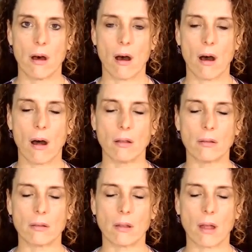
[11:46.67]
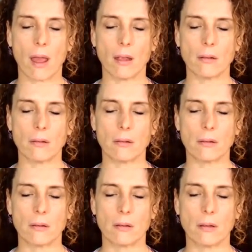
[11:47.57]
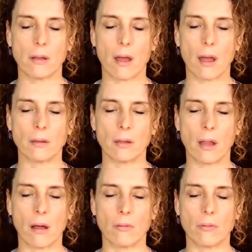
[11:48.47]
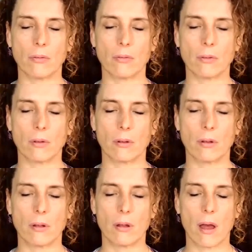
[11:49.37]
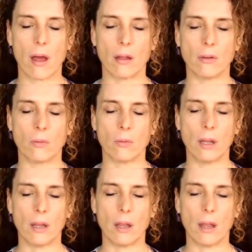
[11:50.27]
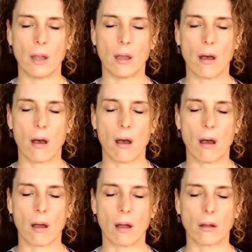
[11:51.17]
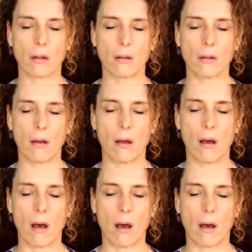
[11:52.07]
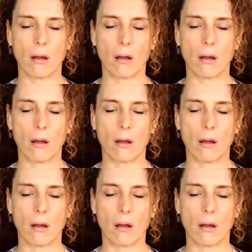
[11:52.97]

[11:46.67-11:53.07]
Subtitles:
All is light and love, and we are all.